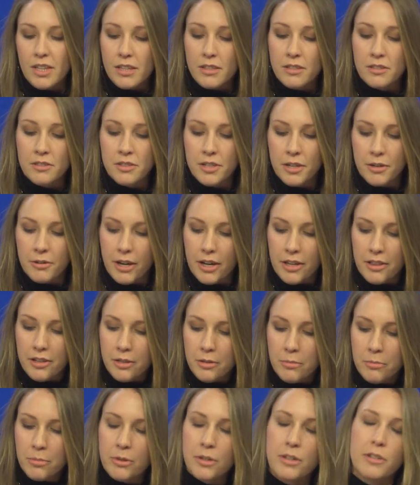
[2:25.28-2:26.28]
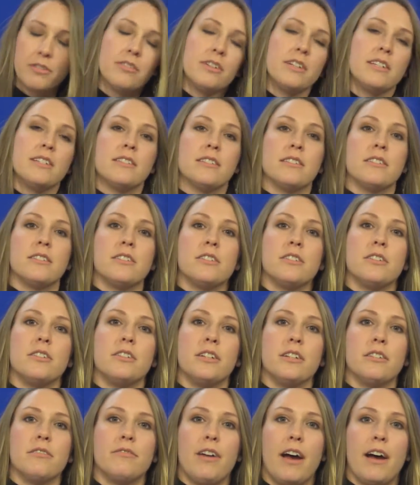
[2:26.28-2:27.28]
So other important reasons to do
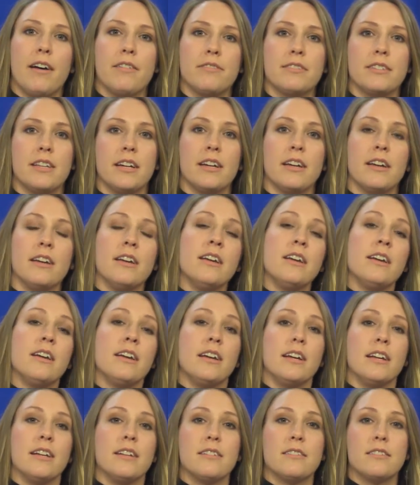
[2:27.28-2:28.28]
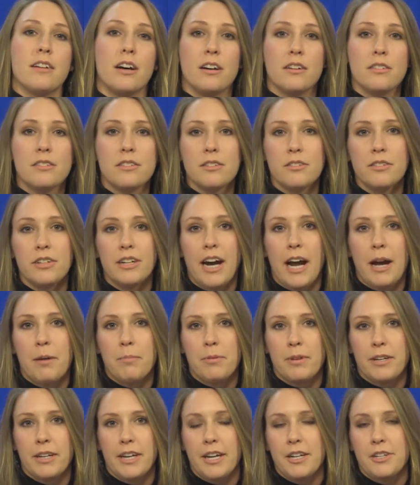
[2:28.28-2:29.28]
your FAFSA: it is also your
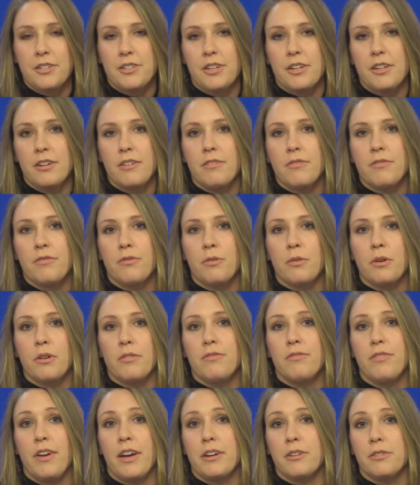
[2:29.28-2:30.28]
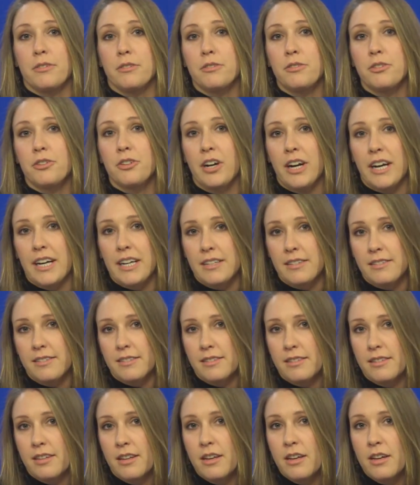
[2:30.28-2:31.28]
application for federal
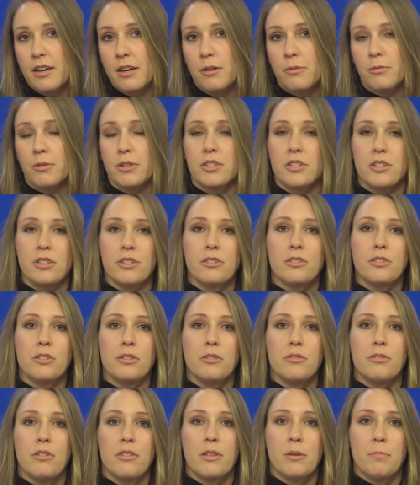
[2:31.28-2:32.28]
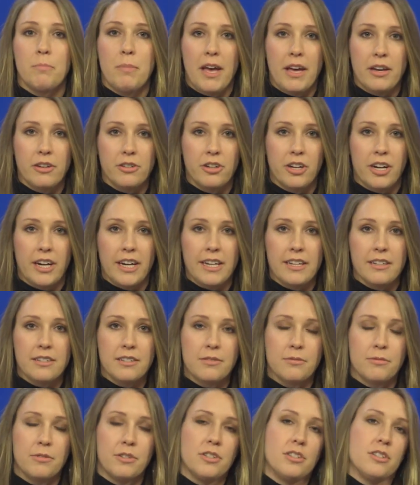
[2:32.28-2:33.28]
grants, which include the Pell Grant,
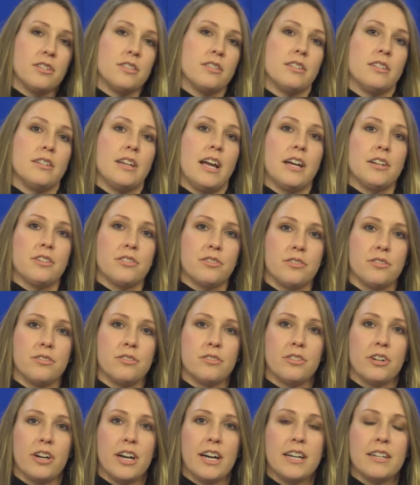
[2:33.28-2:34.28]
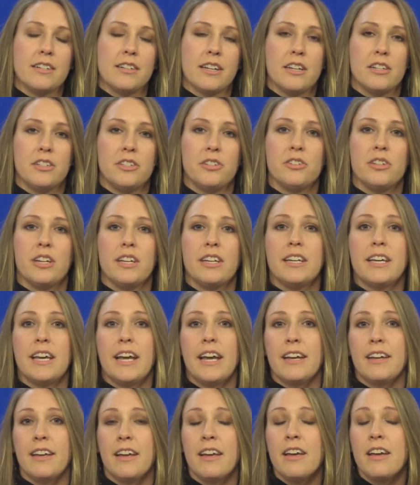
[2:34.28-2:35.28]
which is the national grant, and you can
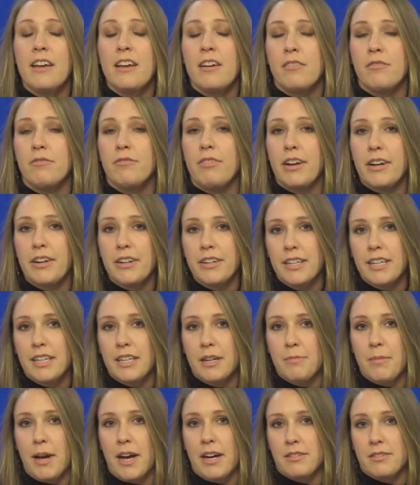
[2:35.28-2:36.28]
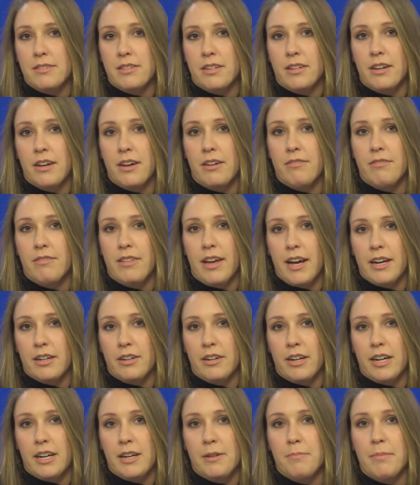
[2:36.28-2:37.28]
get varying amounts of that
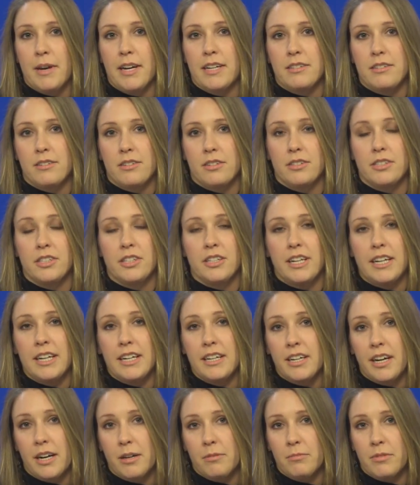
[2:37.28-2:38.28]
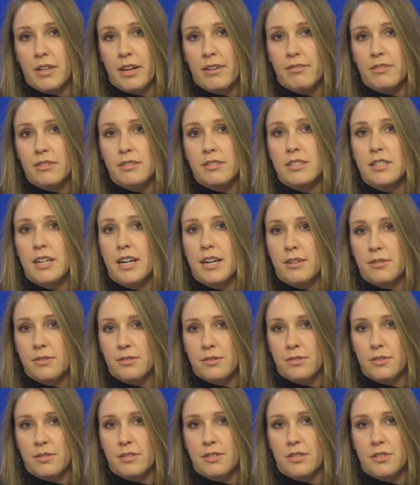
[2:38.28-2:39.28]
grant based on your income levels and
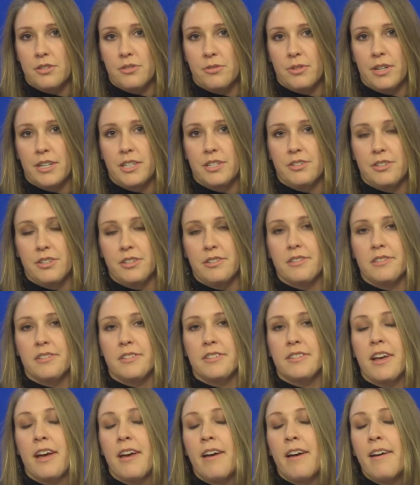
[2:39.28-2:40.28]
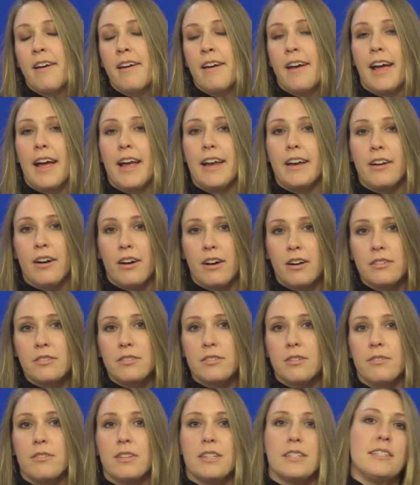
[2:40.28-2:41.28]
household situations, and
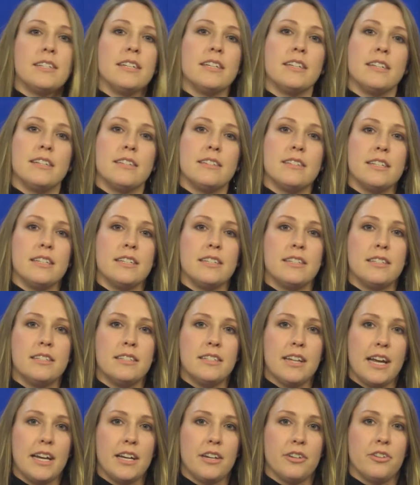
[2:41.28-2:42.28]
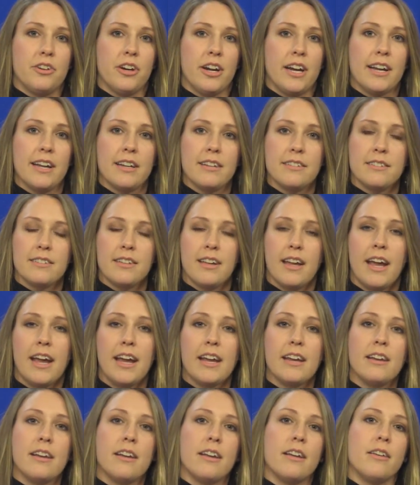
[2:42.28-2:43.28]
also the Tennessee State Grant.
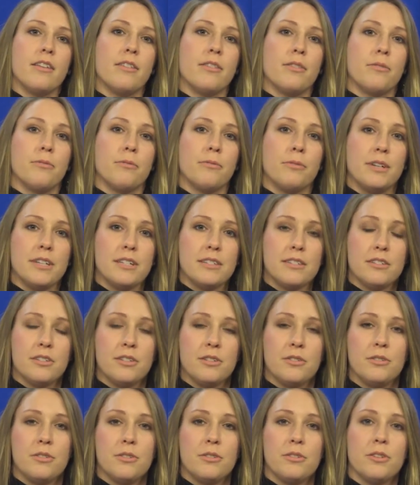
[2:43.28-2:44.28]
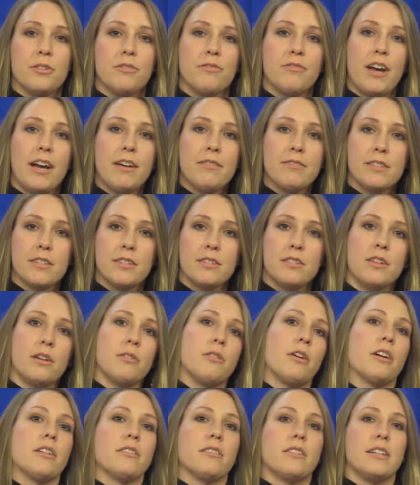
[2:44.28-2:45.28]
And the reason you do your FAFSA
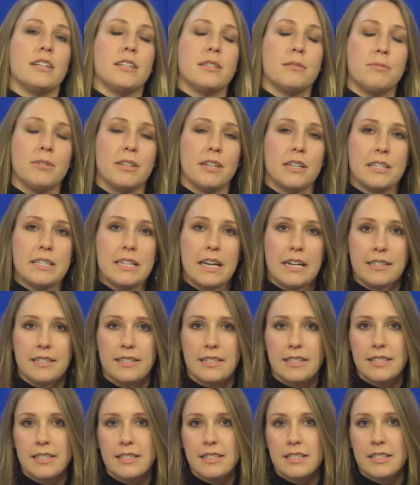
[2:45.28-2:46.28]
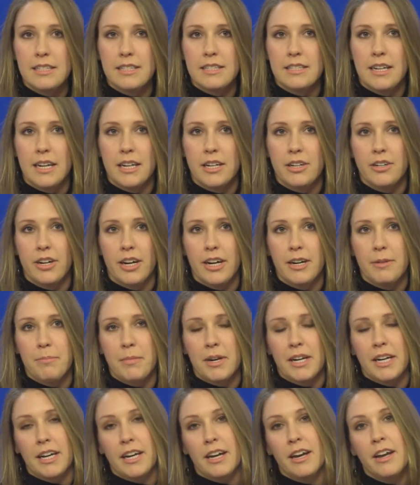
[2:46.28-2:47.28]
so early is because that Tennessee State Grant
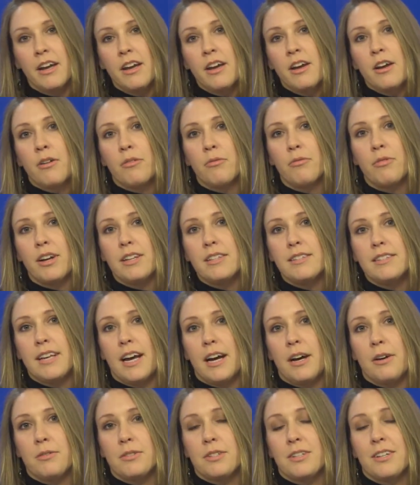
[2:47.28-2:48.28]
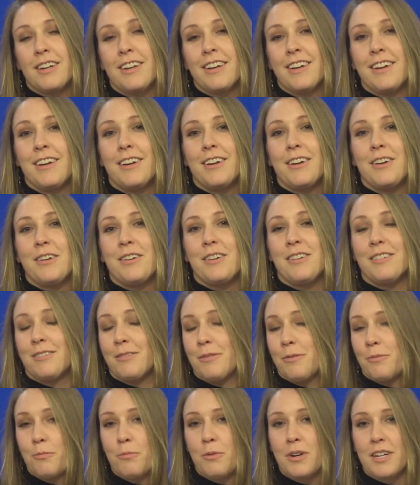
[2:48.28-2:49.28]
money runs out
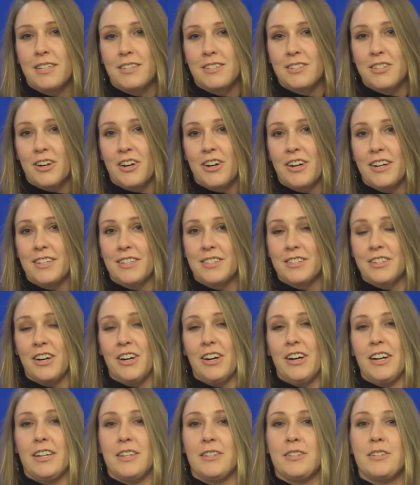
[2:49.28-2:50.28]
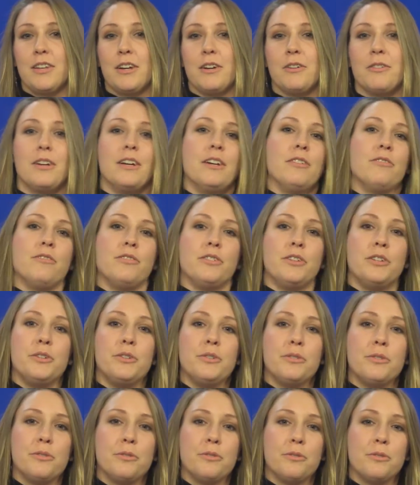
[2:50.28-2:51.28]
when it's gone, it's gone. So if
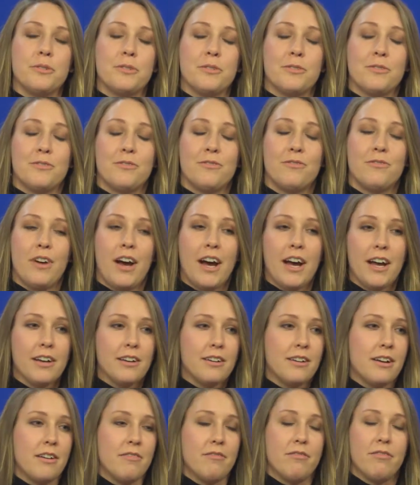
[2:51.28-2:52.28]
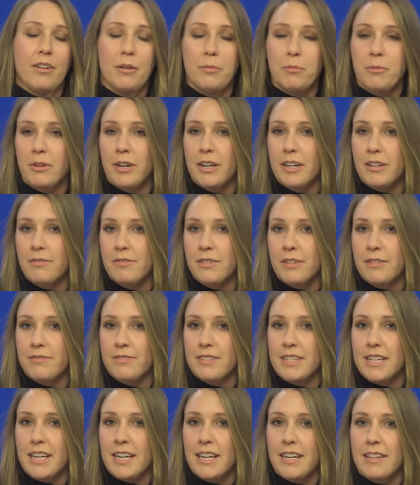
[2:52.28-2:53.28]
you file on February
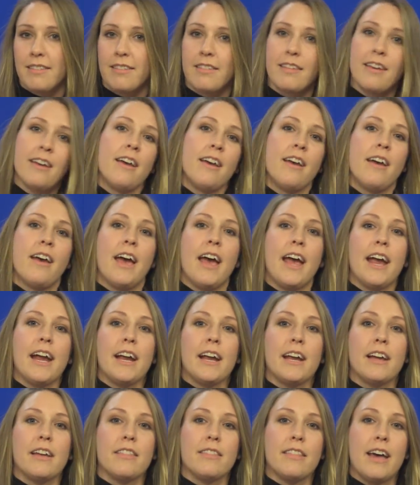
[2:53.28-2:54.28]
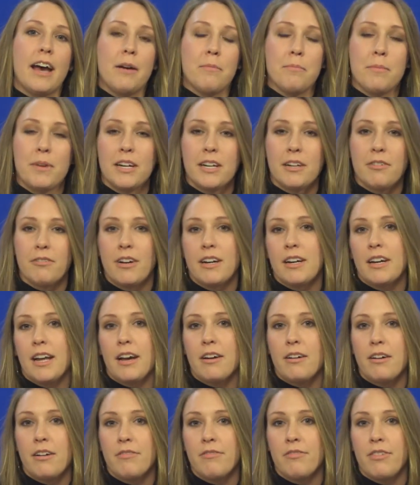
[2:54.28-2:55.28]
15th and that money ran
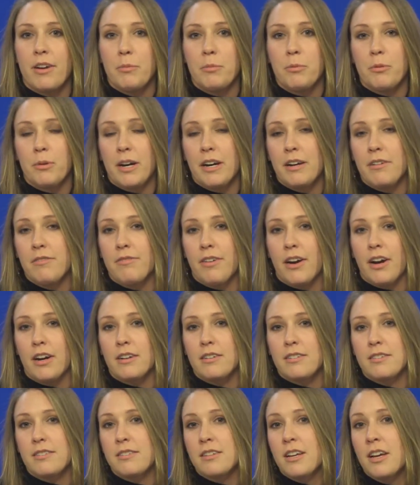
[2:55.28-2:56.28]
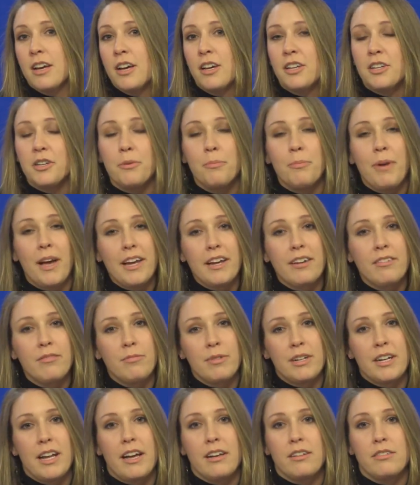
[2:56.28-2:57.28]
out on February 1st, you may have
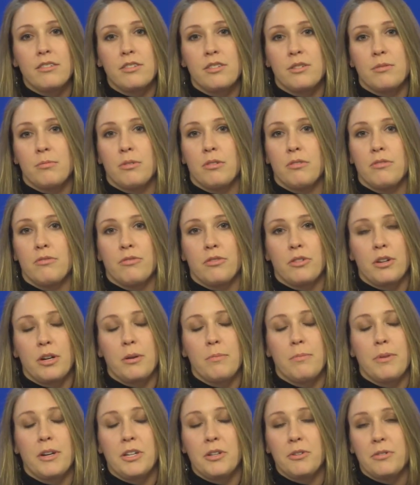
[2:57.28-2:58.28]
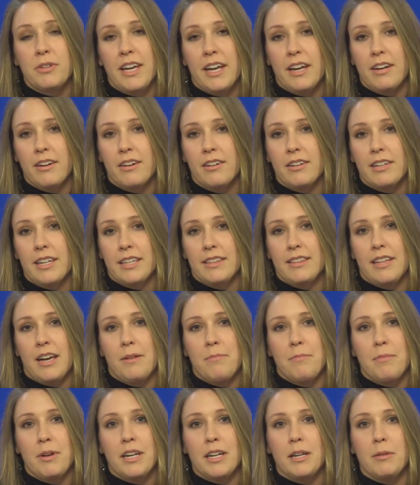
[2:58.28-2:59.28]
been eligible for it, but you cannot get
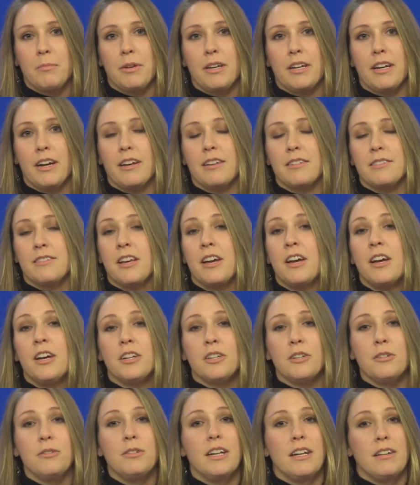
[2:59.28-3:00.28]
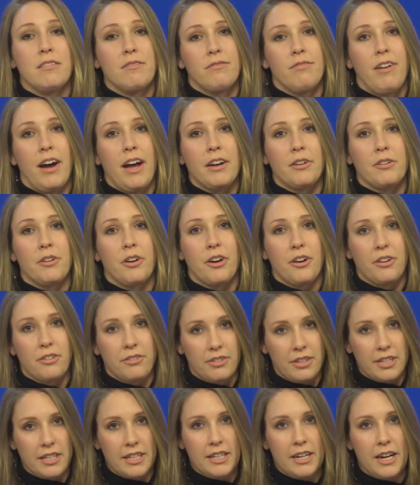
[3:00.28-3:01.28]
that money because you didn't file
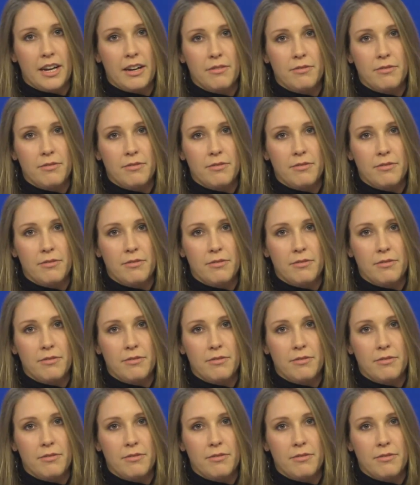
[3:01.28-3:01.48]
early enough.